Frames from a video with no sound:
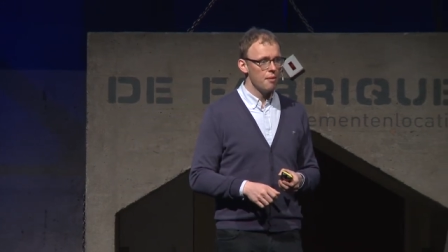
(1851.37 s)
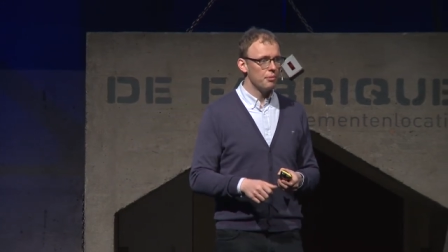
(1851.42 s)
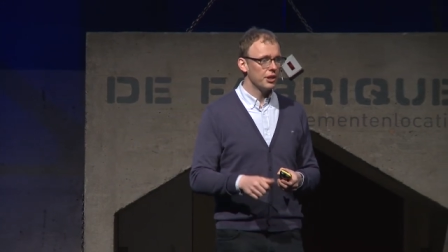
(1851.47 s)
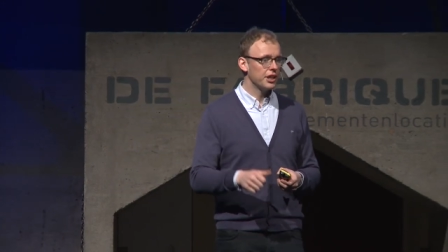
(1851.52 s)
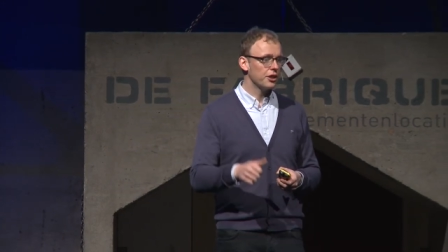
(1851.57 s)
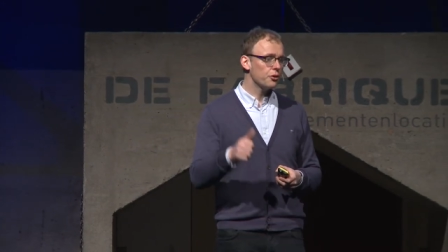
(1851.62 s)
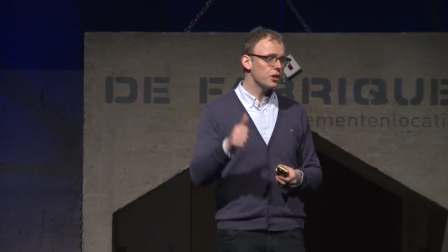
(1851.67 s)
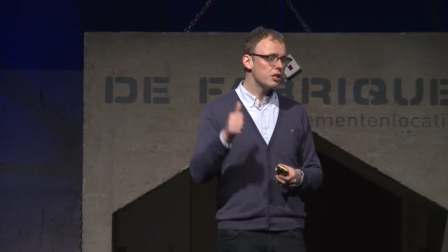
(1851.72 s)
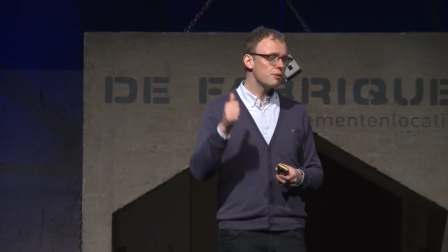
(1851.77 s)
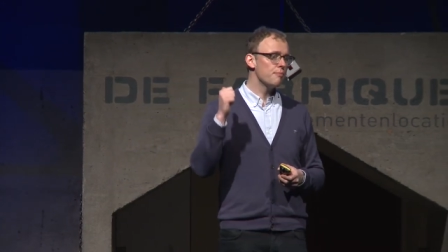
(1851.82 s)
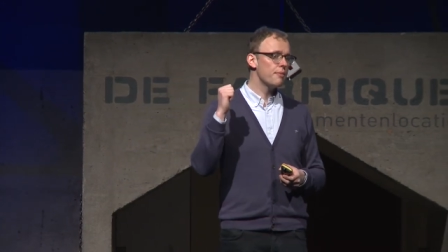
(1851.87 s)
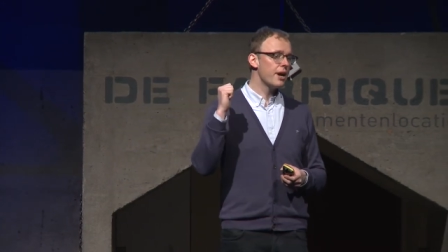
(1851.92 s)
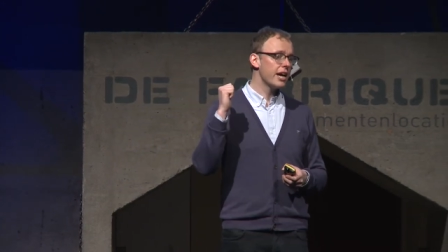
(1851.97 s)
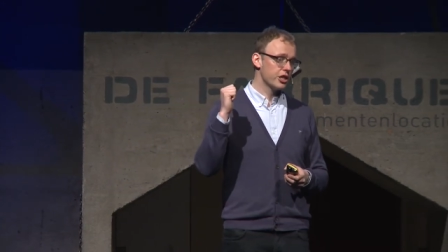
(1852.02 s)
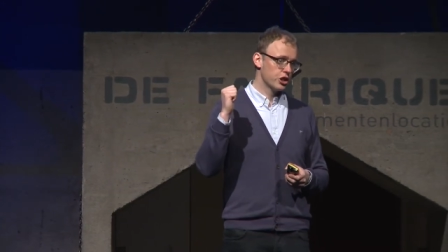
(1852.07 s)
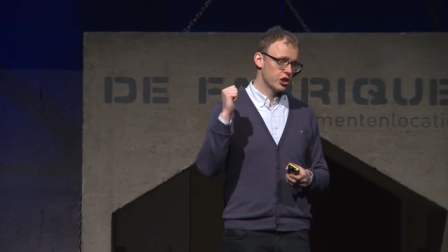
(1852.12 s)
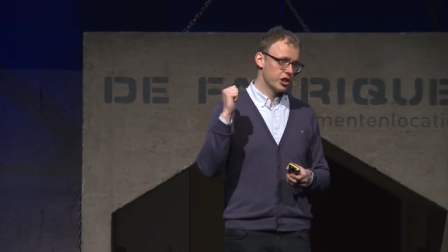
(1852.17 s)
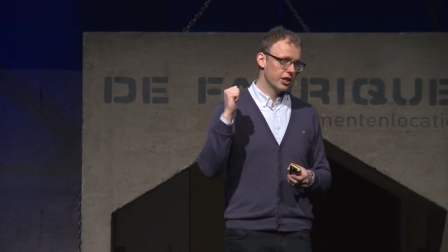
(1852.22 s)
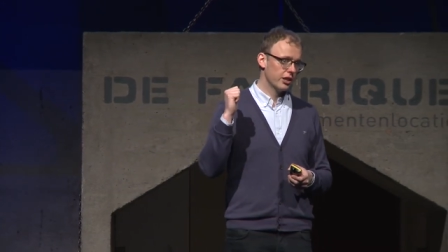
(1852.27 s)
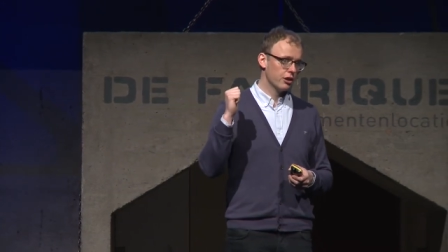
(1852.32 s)
But the real
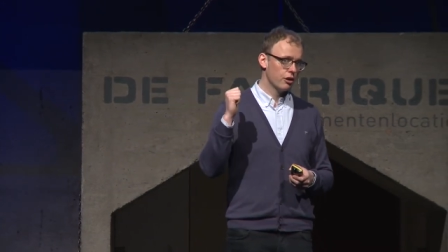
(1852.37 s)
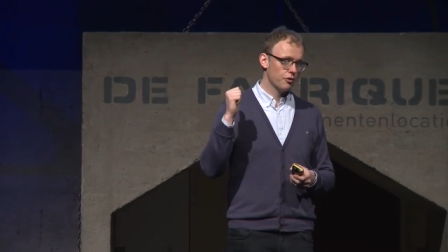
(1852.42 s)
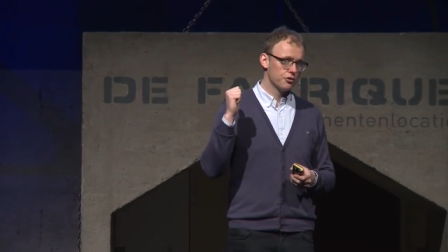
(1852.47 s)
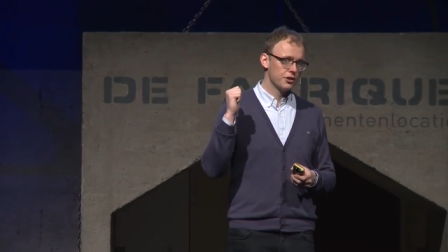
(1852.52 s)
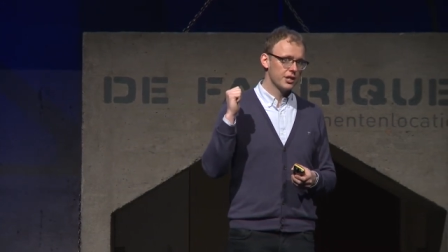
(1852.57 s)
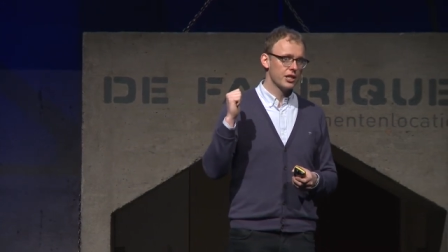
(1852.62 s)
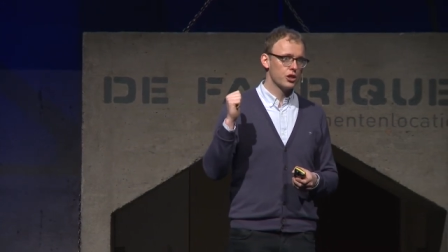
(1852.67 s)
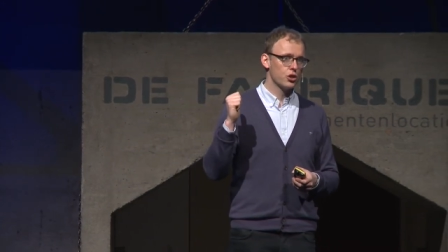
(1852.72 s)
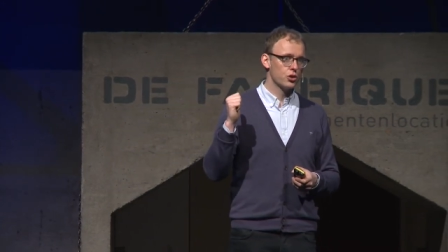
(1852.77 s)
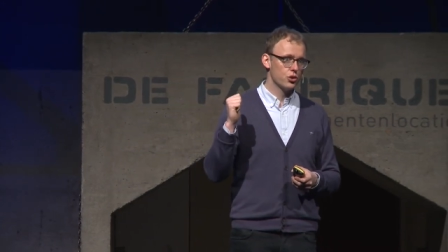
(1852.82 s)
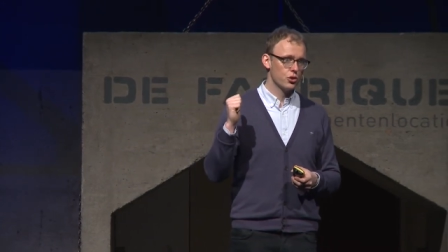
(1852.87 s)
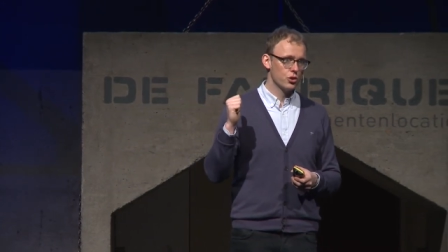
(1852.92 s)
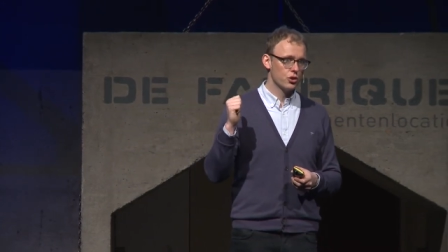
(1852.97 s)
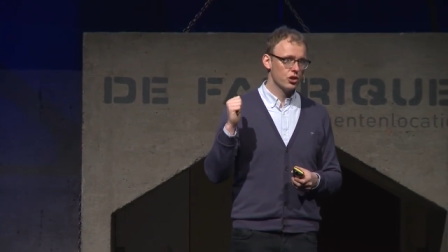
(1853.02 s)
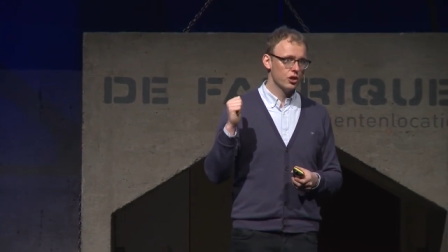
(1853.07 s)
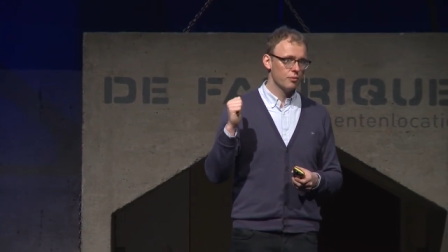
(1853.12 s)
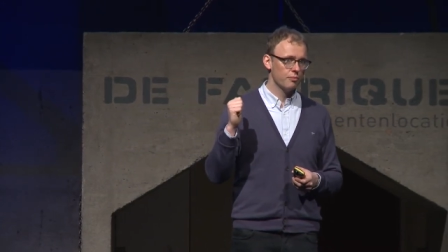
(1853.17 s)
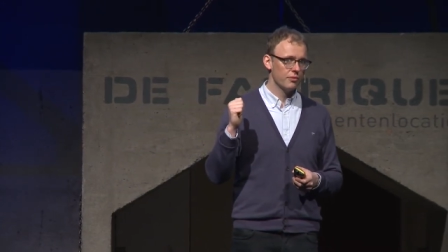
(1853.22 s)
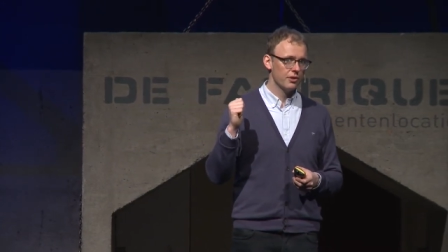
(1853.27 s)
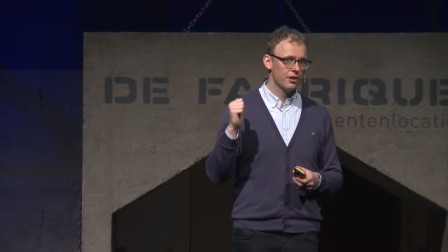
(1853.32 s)
magic of such a
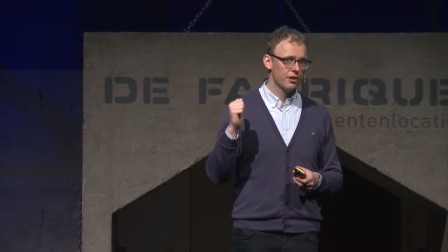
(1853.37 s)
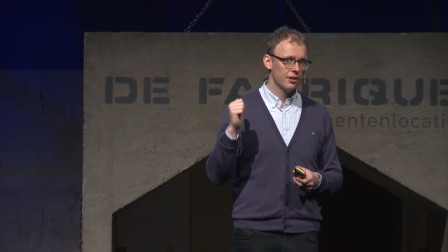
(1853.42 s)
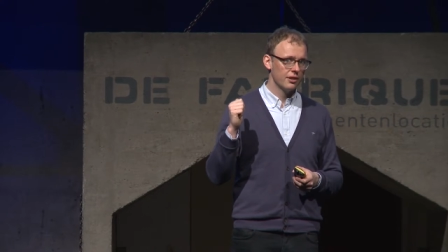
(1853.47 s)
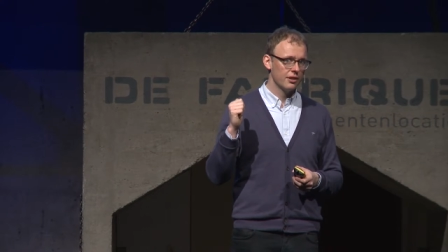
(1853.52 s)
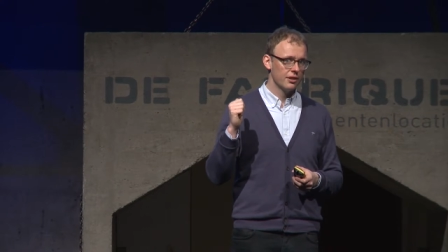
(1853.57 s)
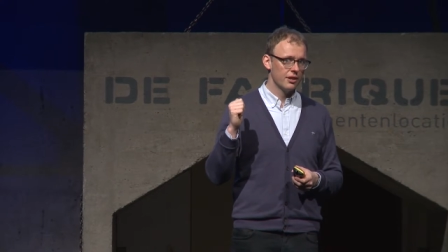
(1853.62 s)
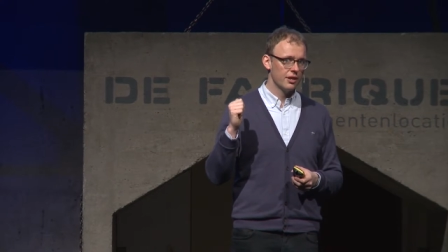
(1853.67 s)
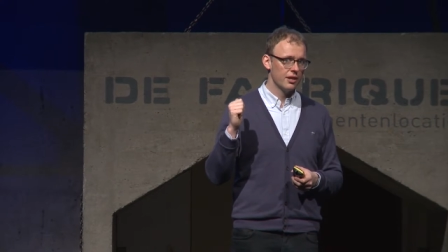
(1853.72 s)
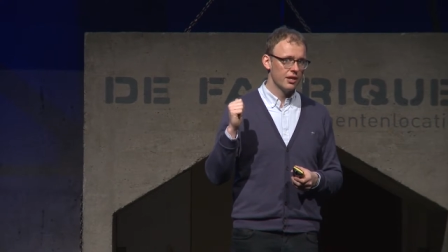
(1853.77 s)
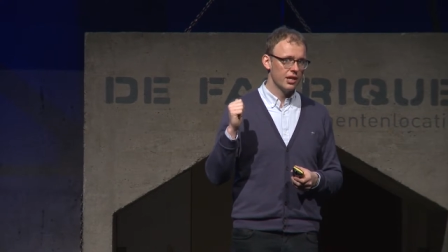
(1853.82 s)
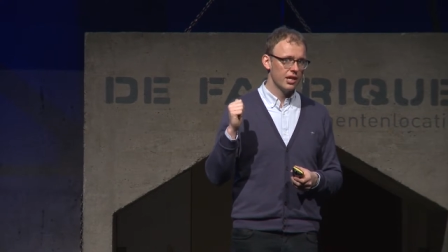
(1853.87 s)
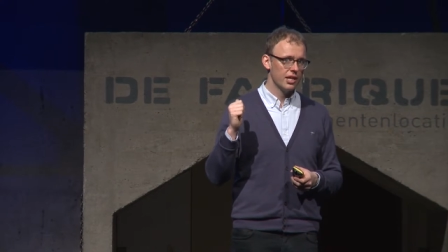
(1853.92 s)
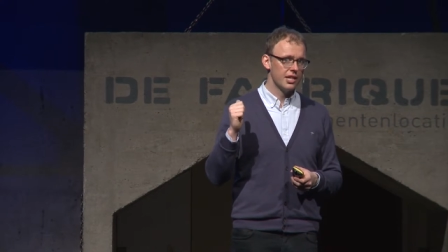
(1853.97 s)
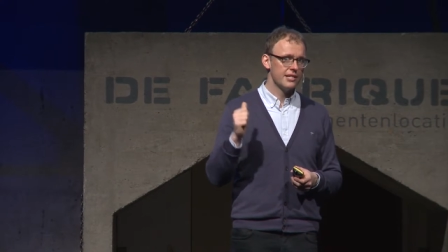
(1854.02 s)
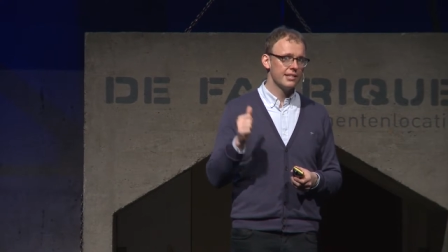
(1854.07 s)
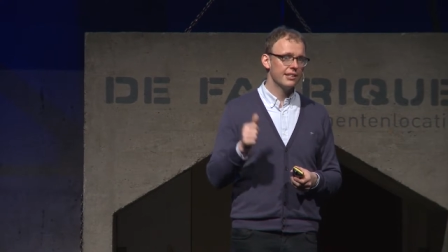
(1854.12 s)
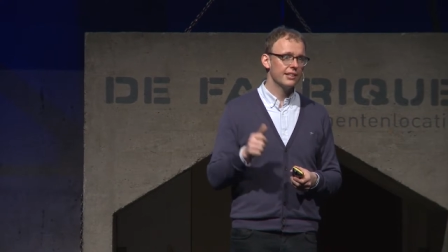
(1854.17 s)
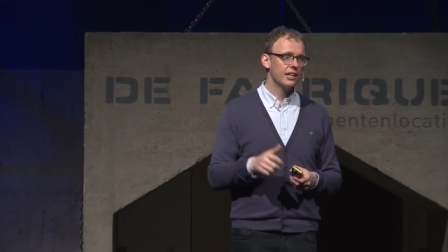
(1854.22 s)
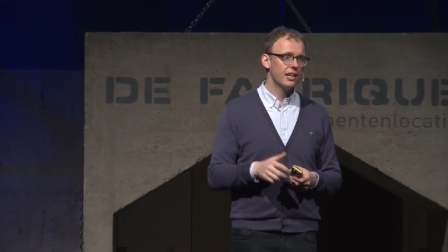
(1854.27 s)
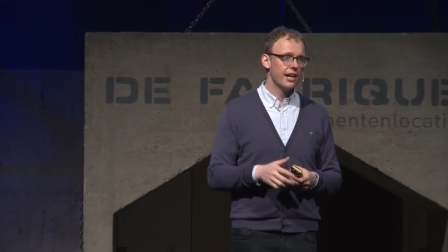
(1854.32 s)
system
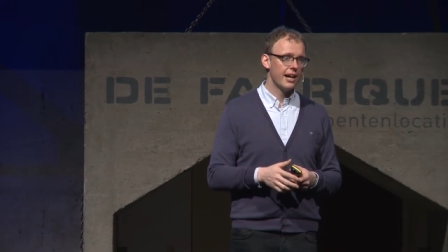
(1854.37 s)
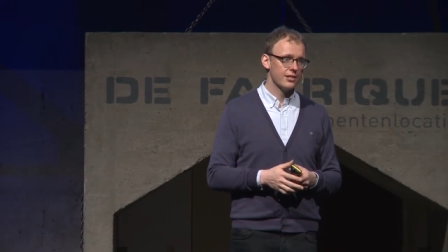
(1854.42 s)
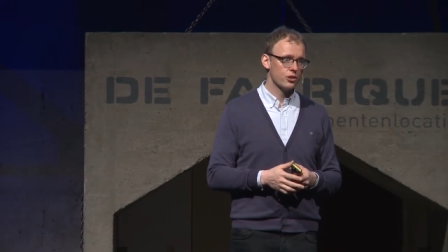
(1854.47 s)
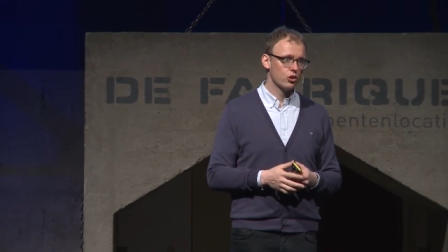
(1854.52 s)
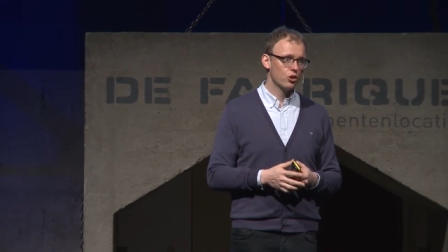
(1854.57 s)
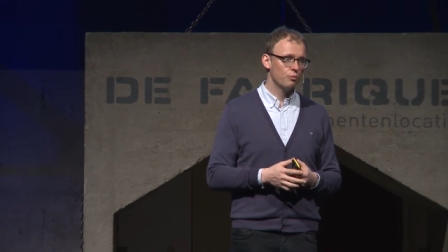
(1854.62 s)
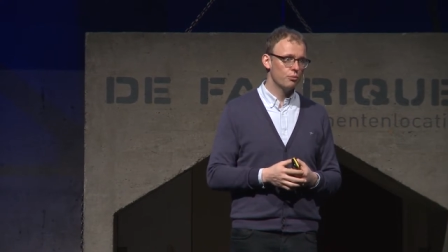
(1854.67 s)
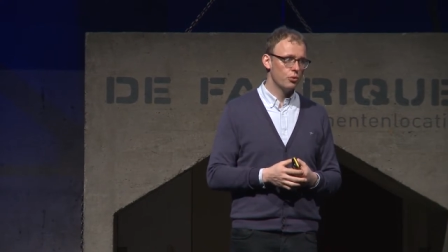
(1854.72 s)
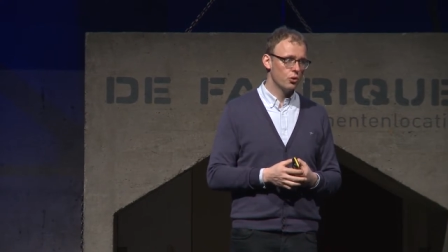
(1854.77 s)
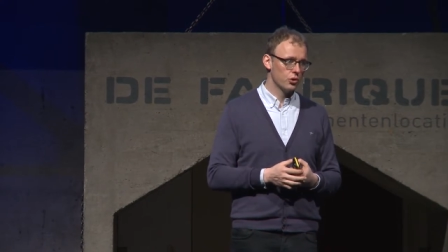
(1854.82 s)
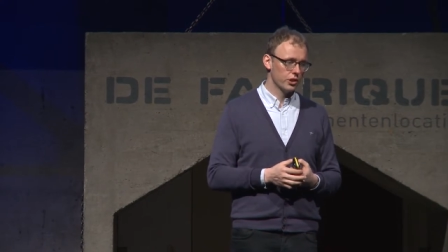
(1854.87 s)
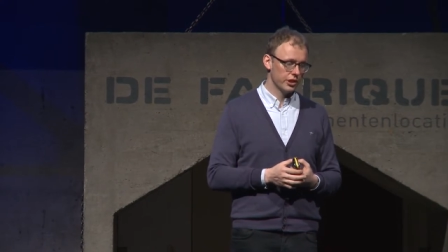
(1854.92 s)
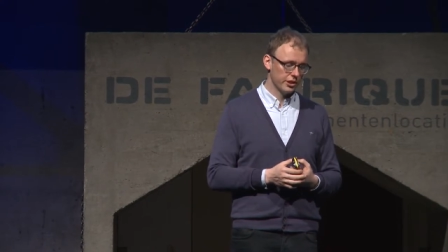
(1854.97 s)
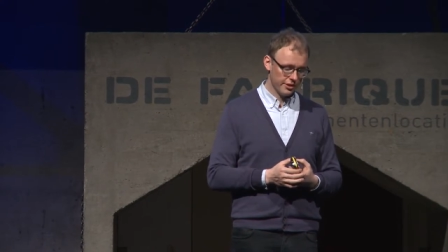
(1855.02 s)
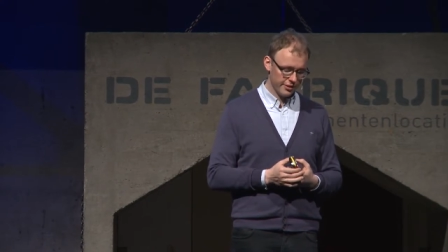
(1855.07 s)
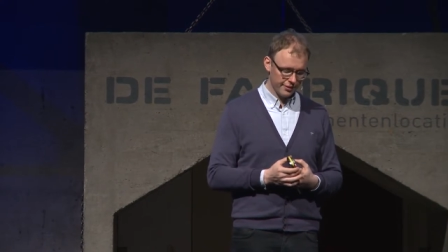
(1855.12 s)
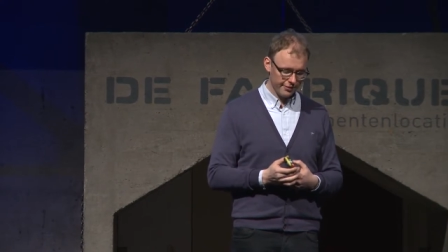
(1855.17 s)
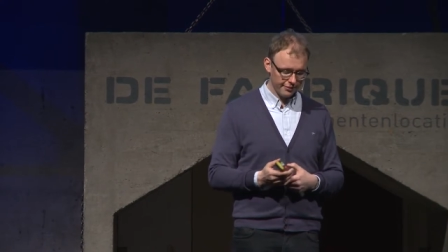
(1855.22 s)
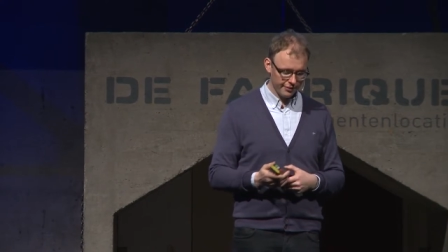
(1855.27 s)
is in the last component.